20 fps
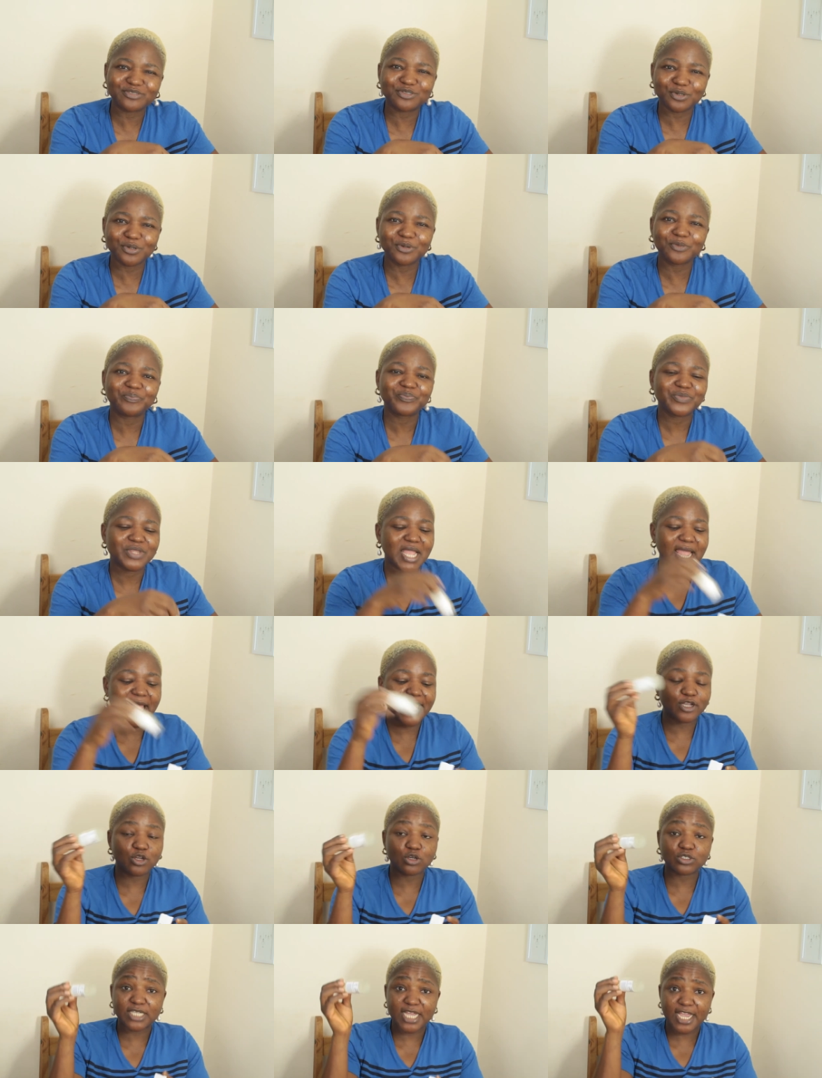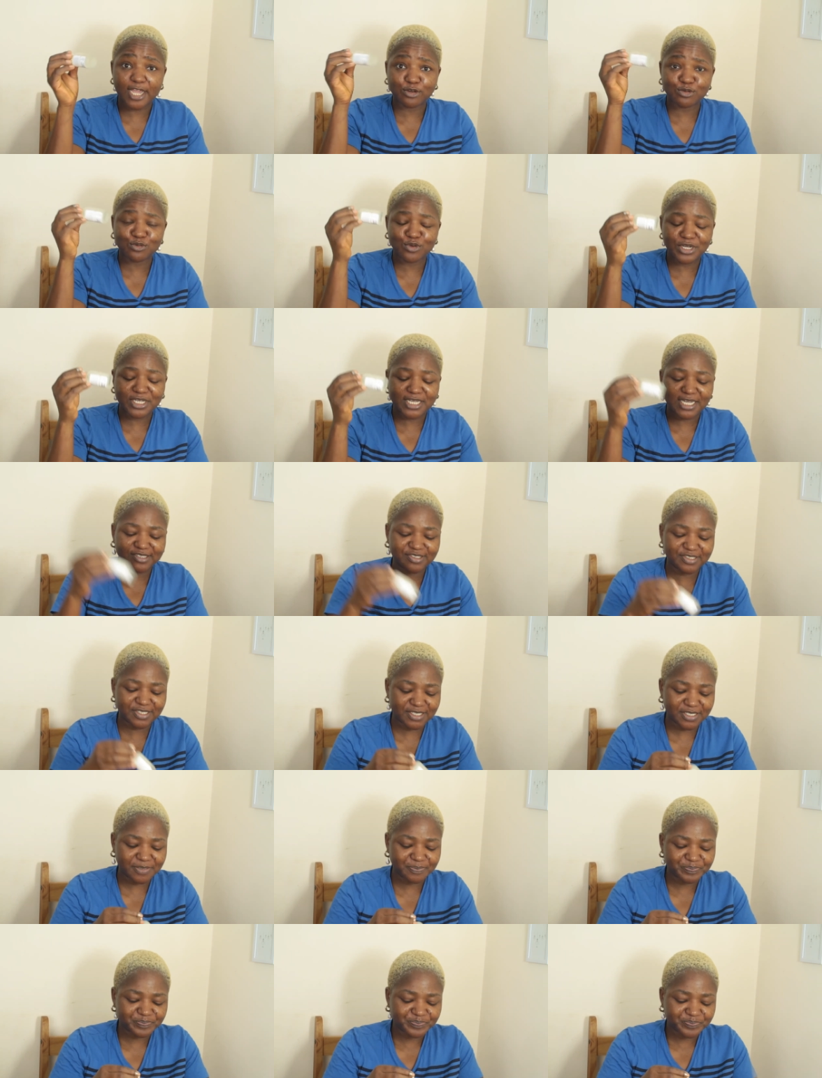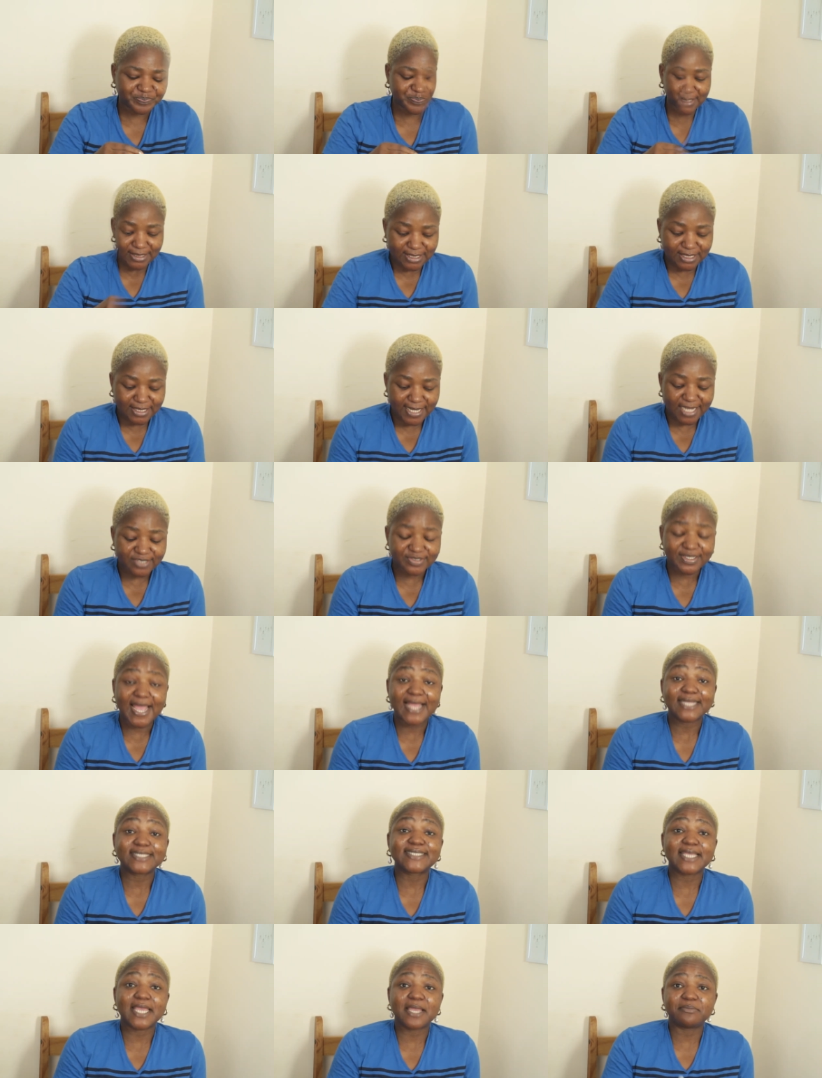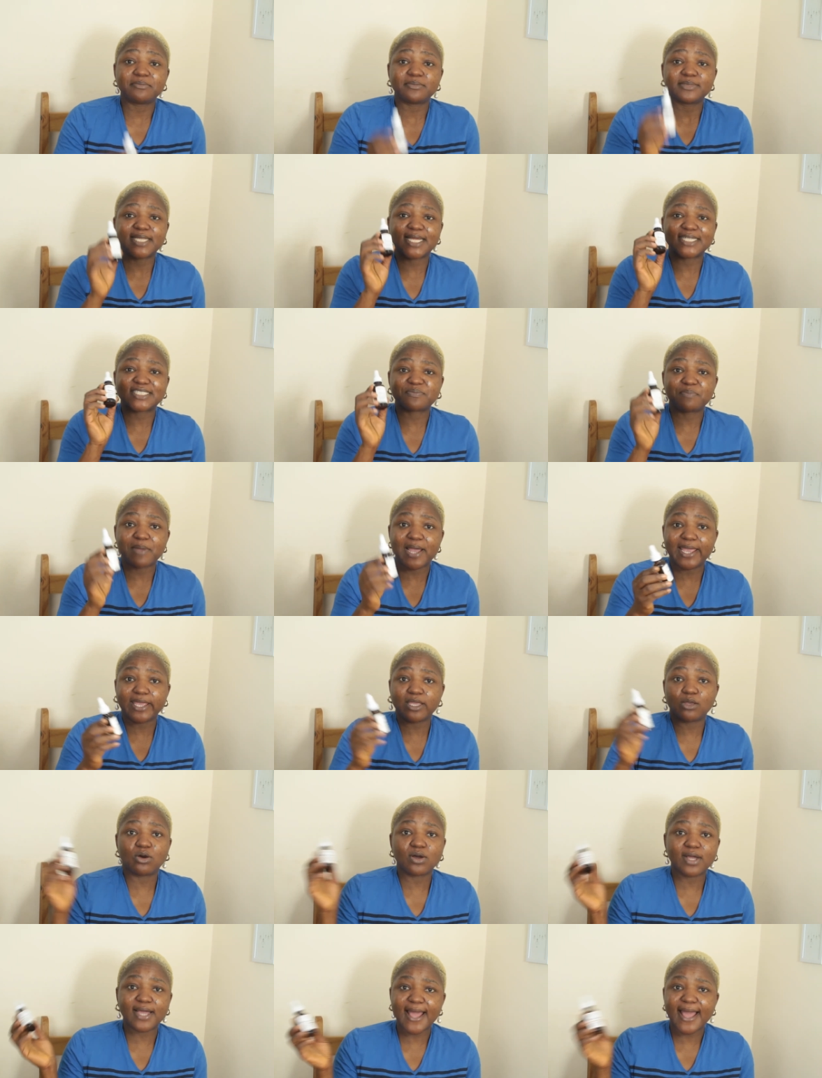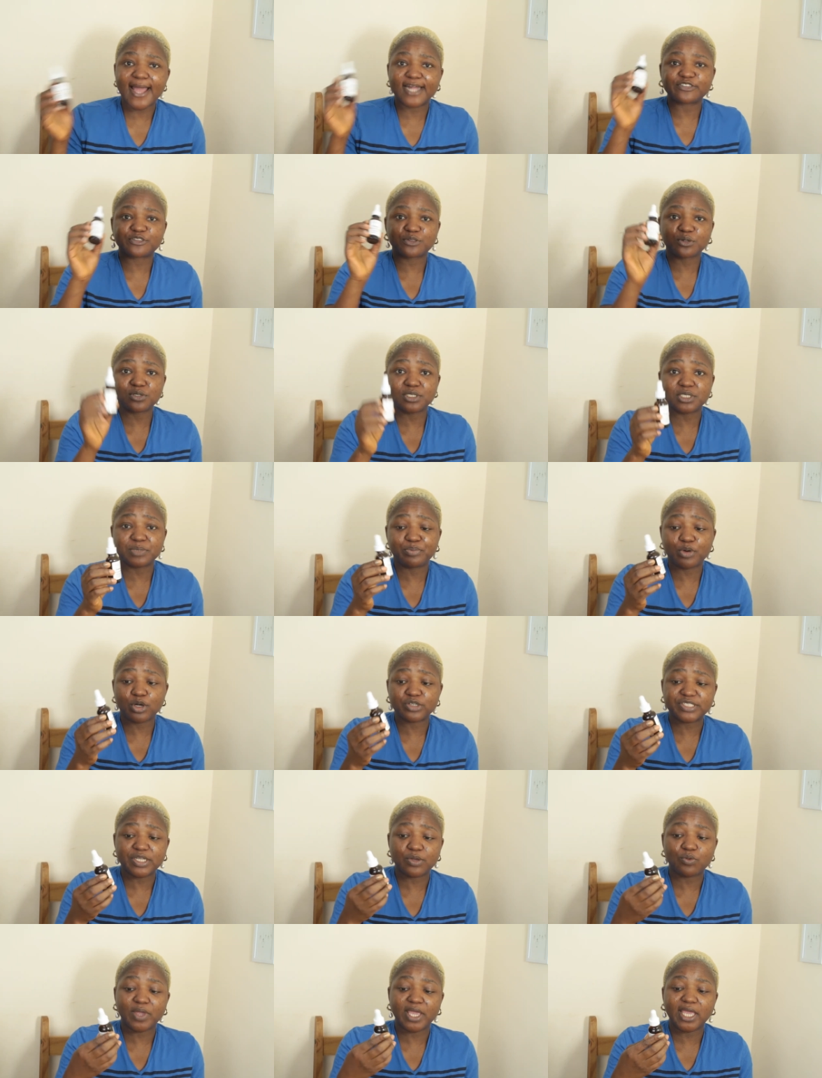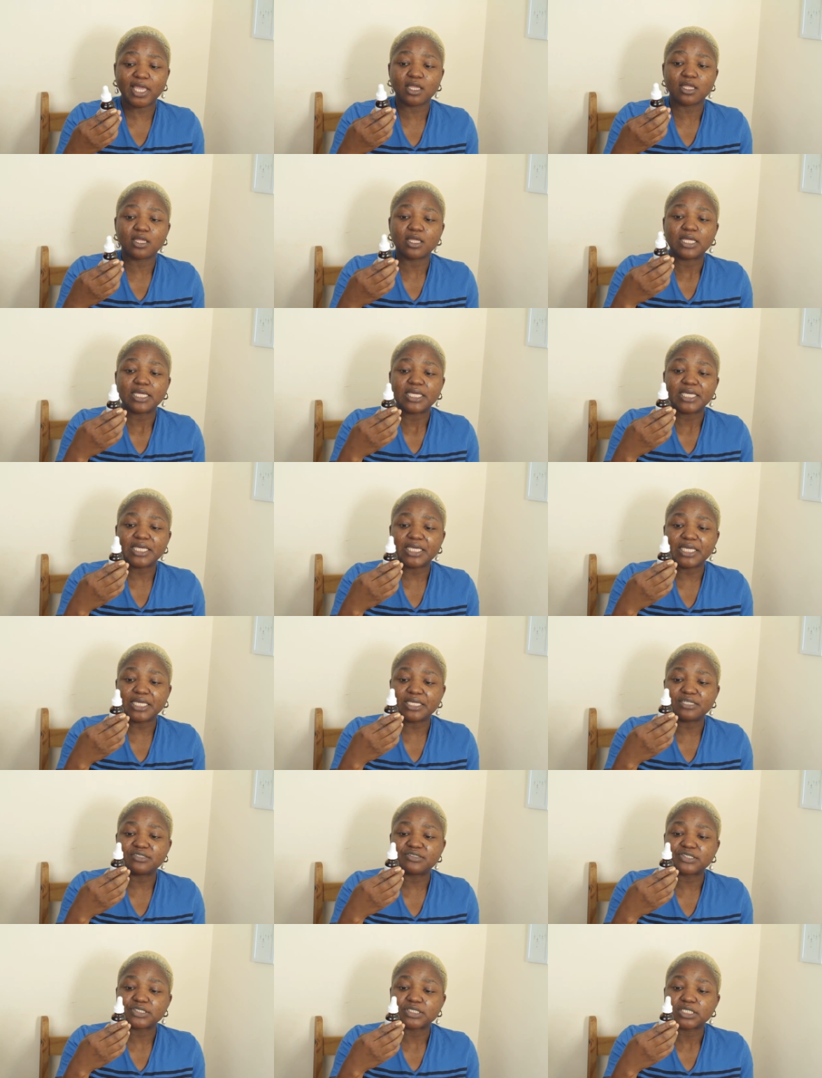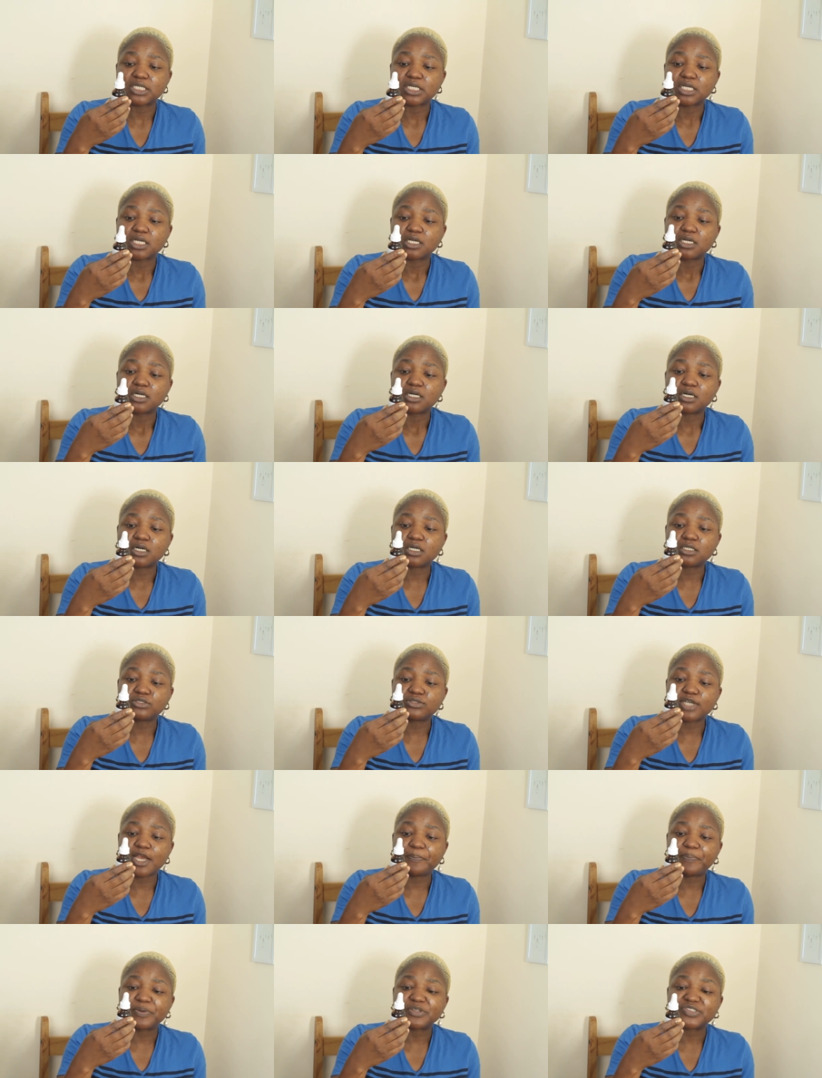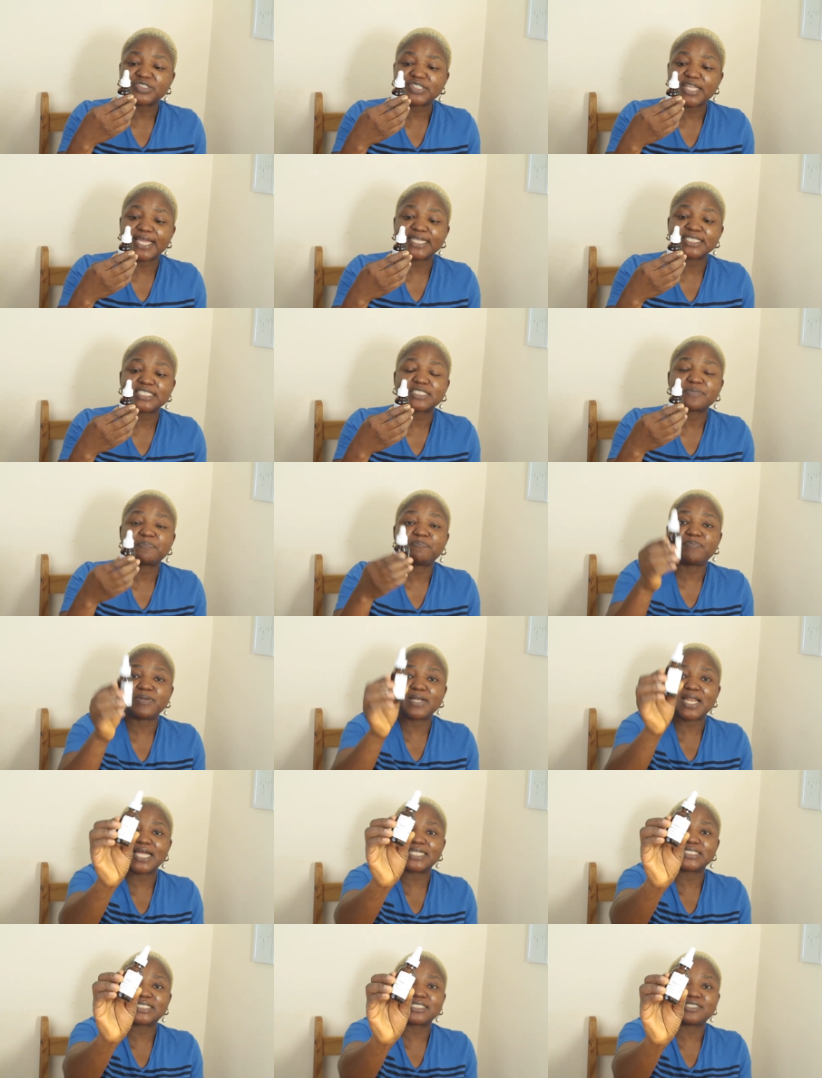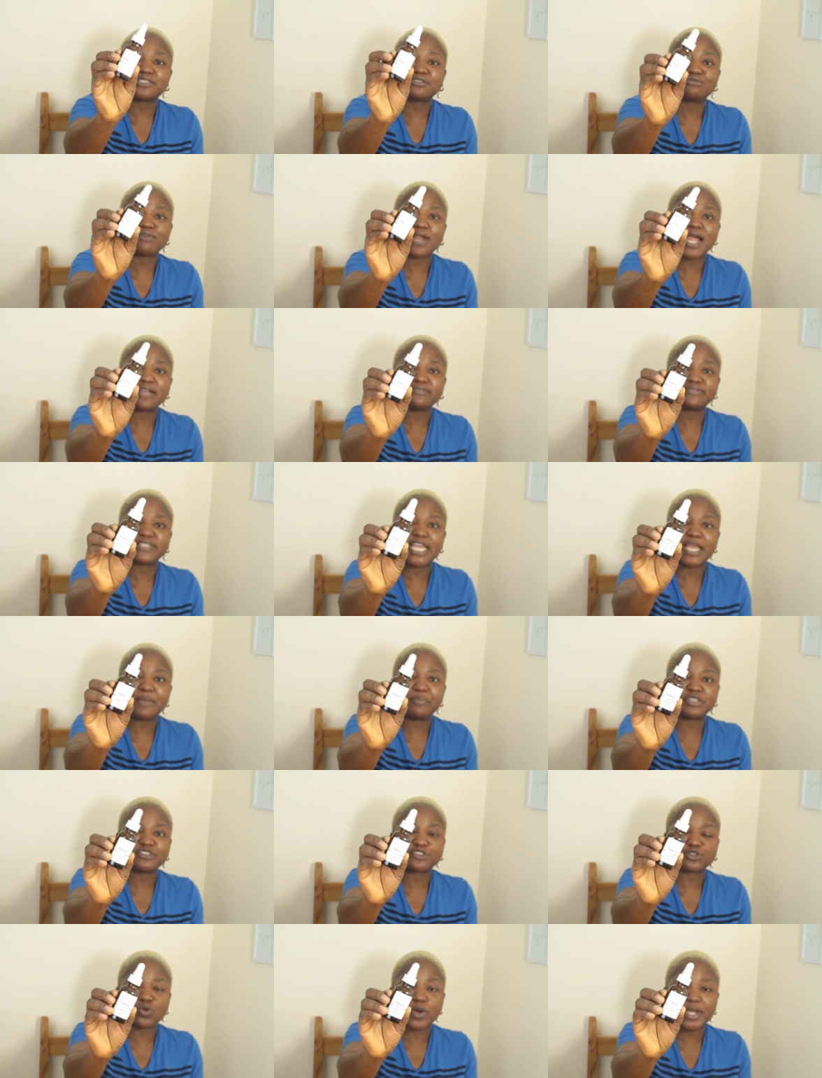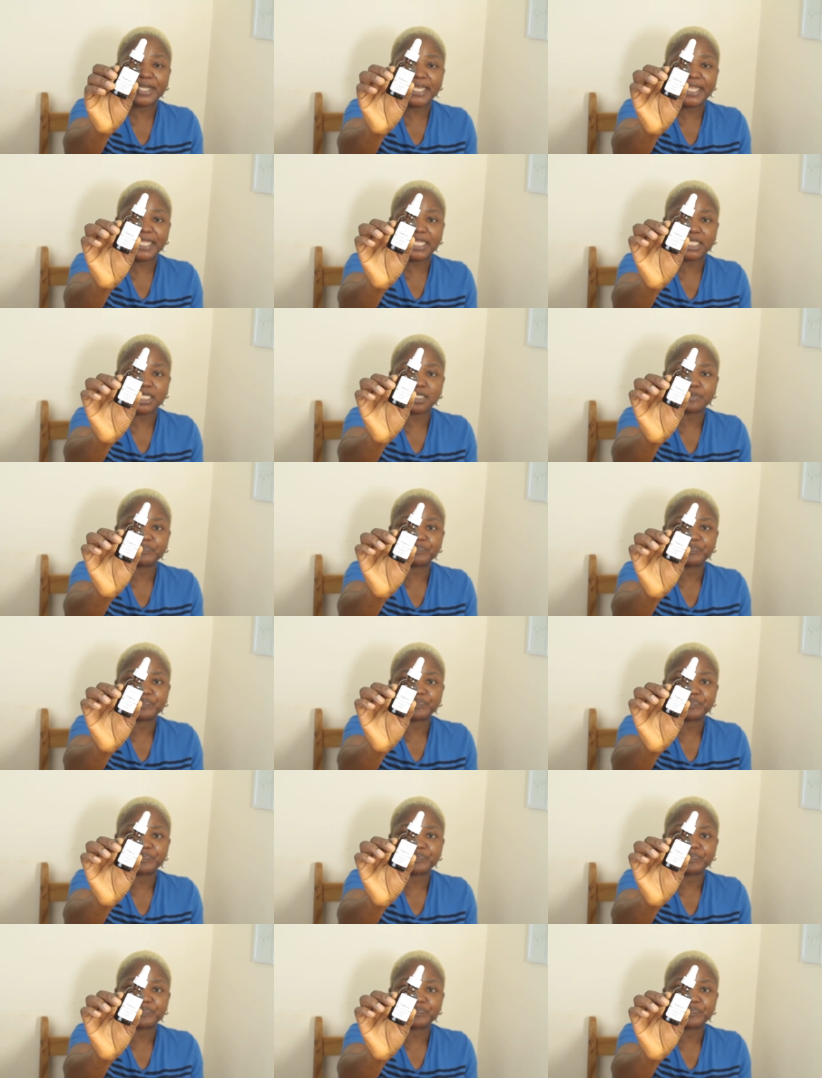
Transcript: So I got hyaluronic acid. The next item that my Oga has thrown the box away is 100% plant derived hemisqualane.